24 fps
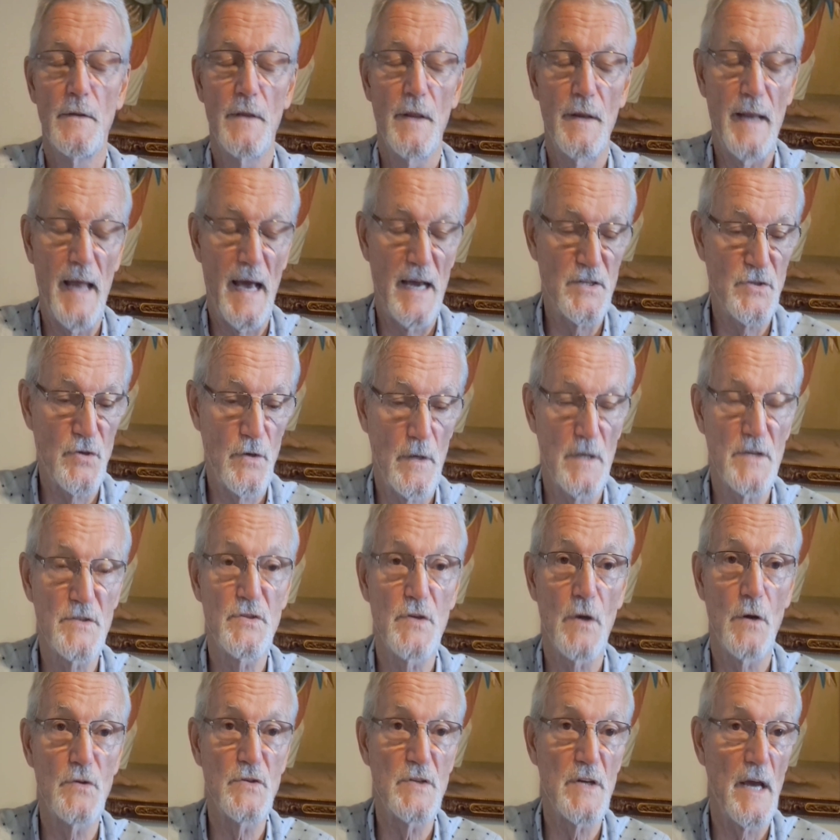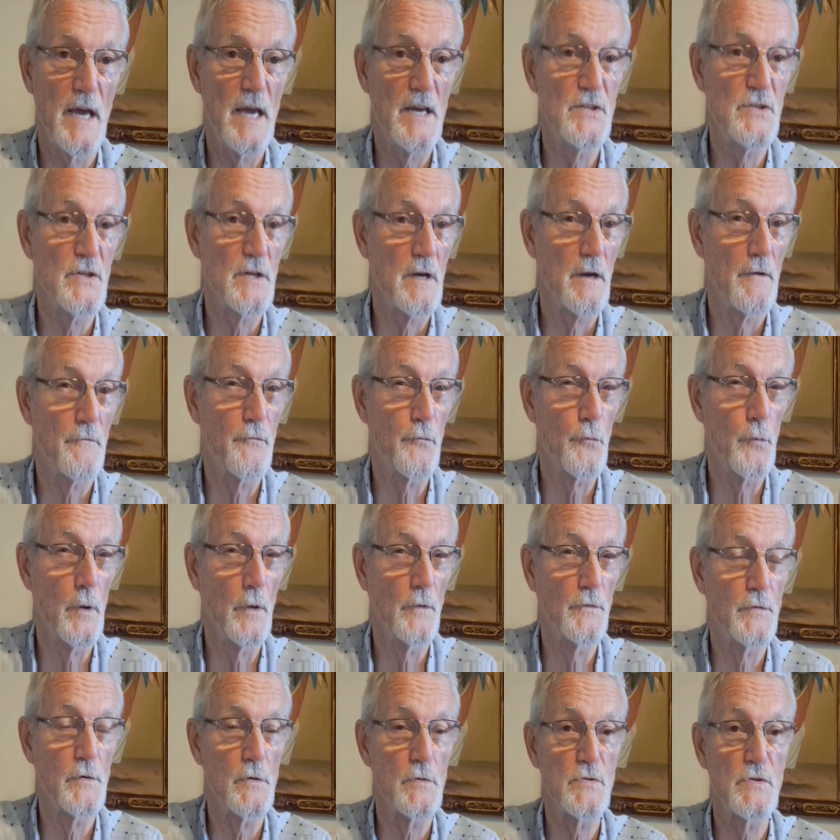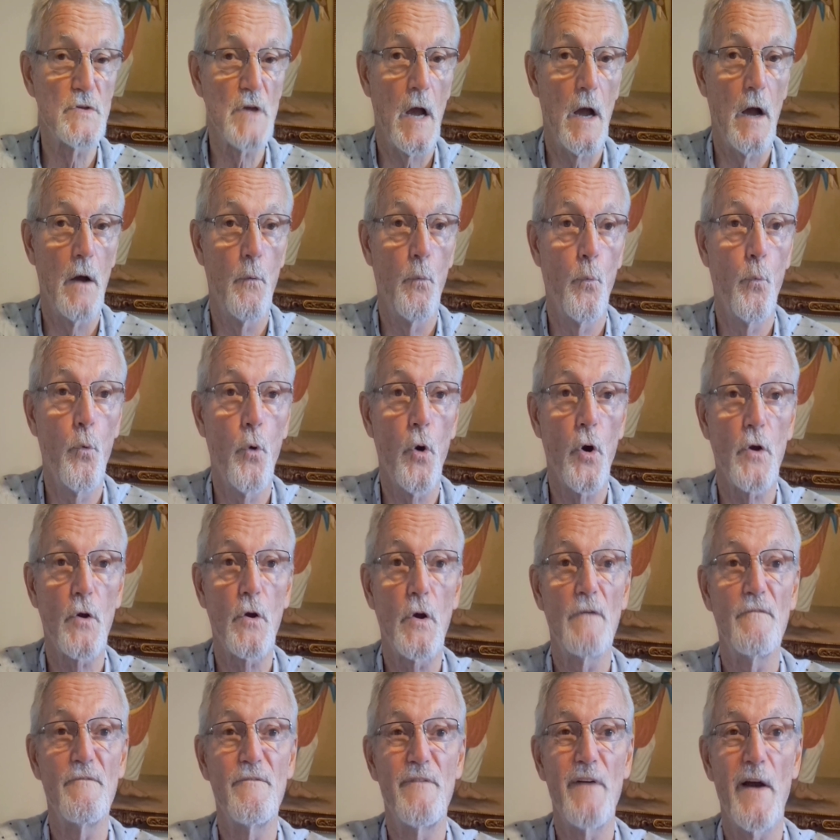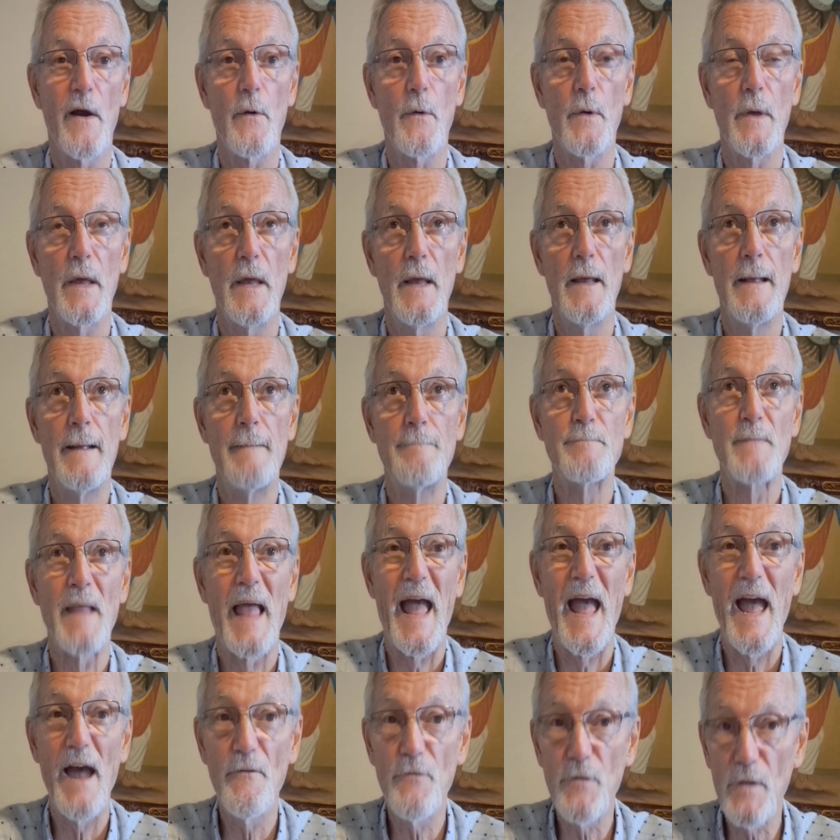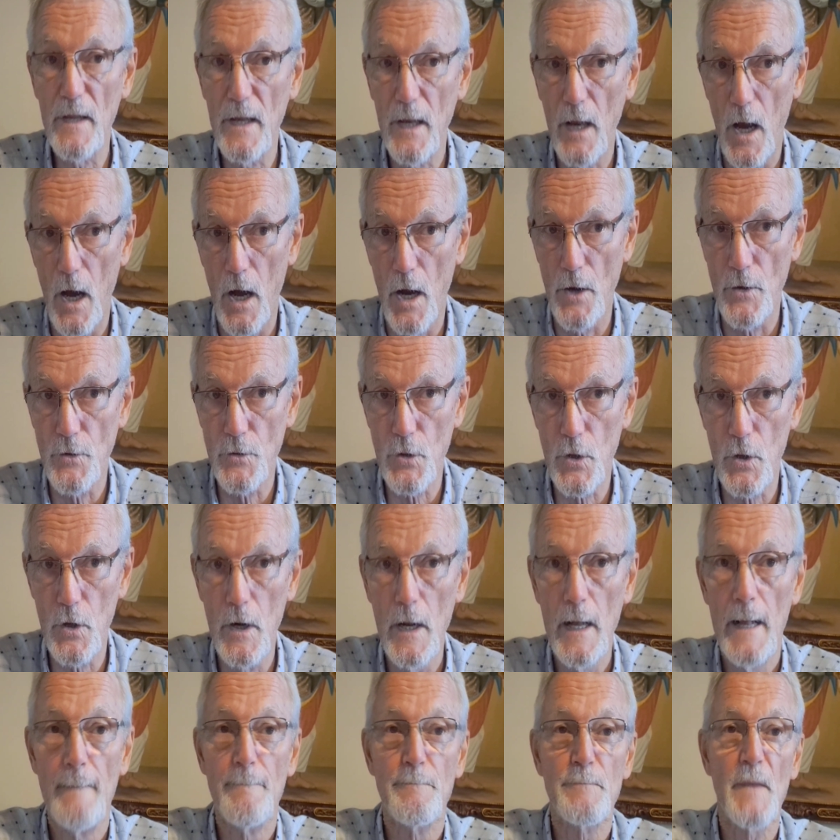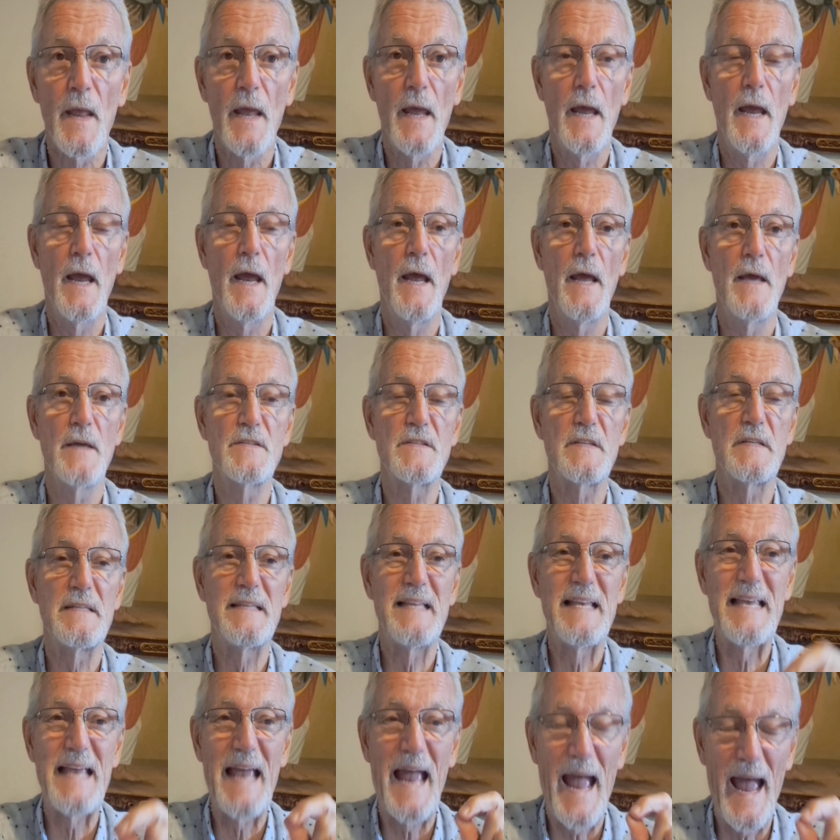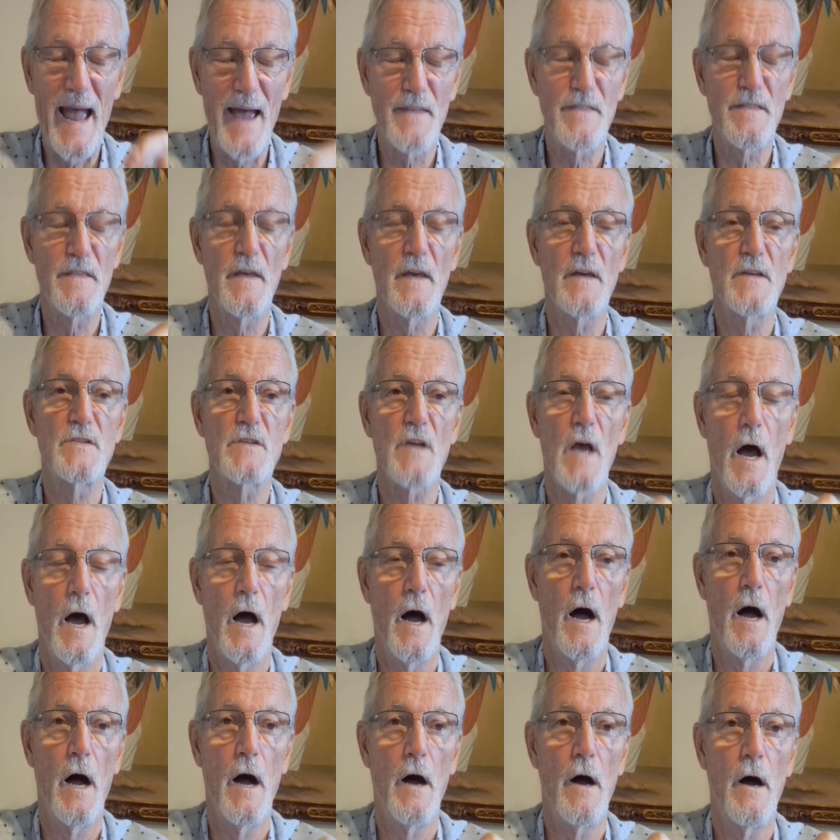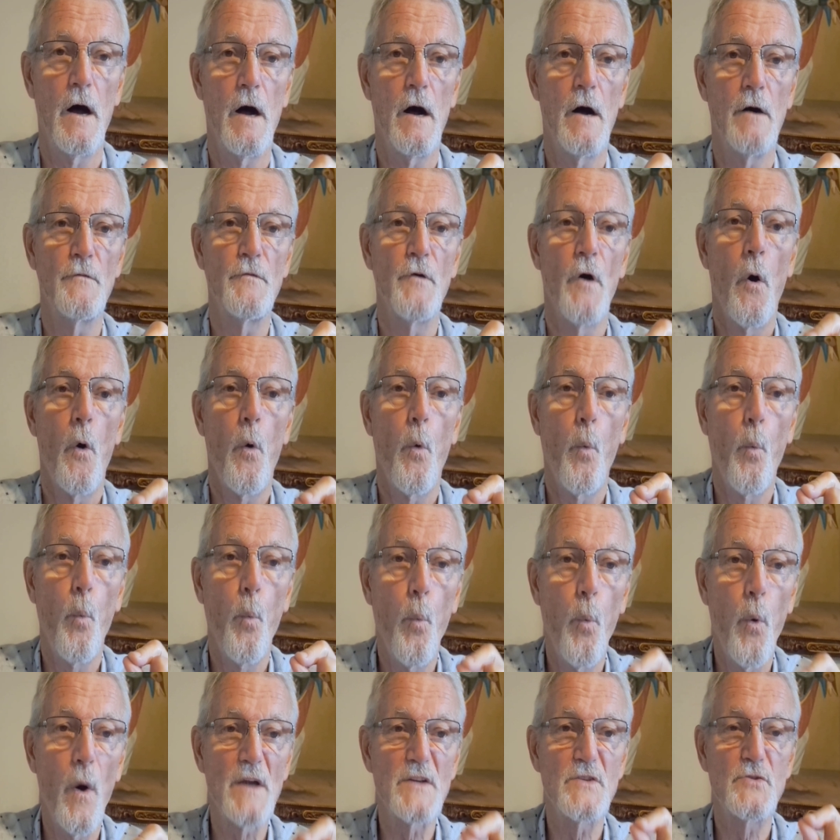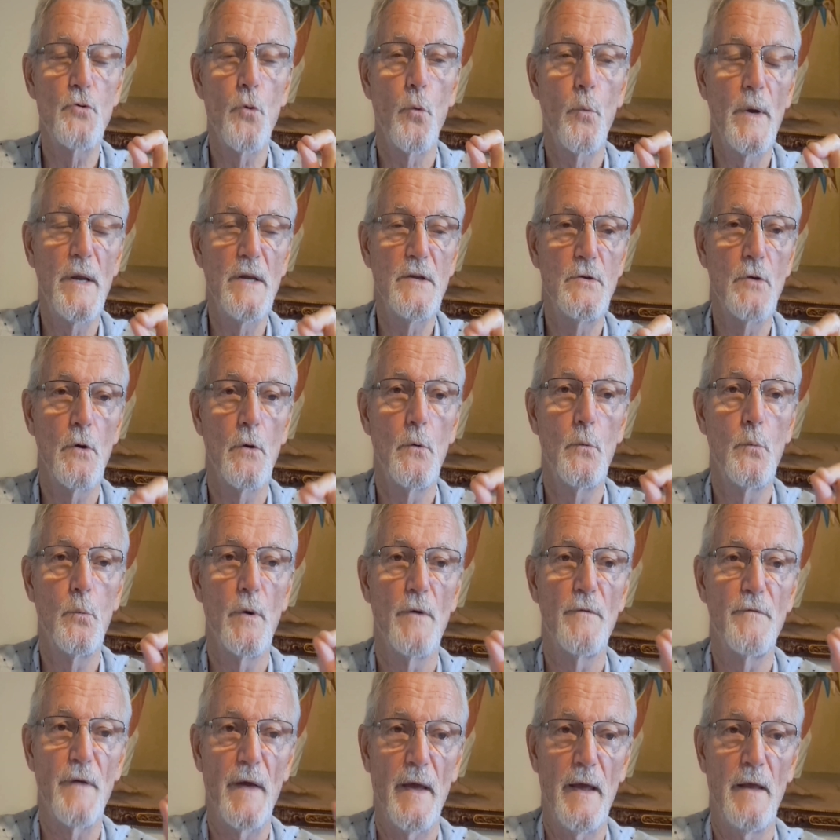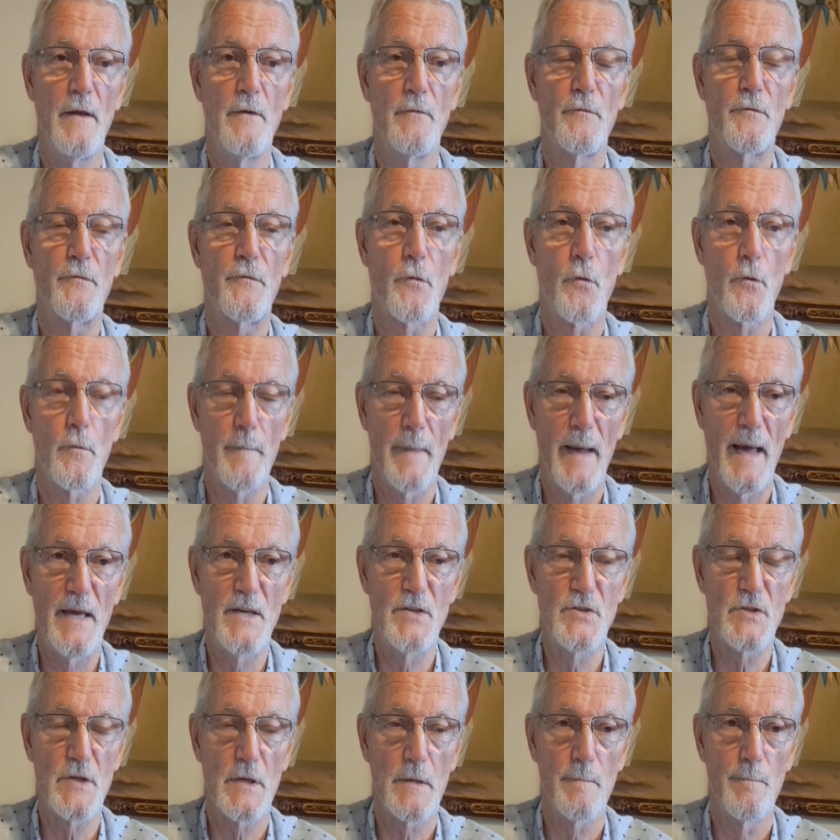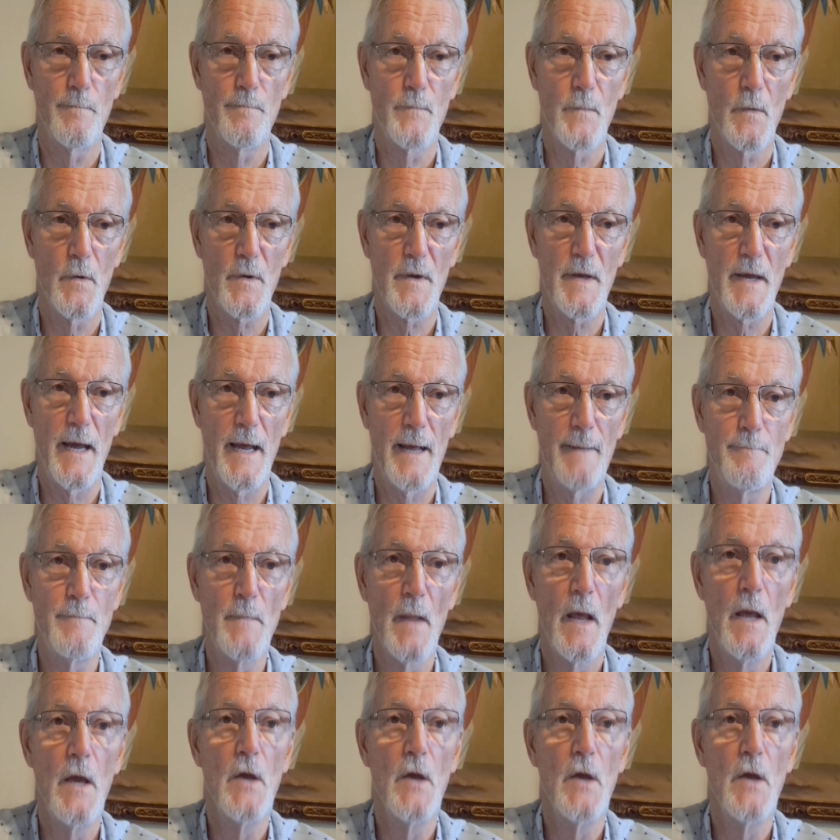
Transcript: the National Association of Realtors, work very heavily under, is the ethics of what do we do with information, okay?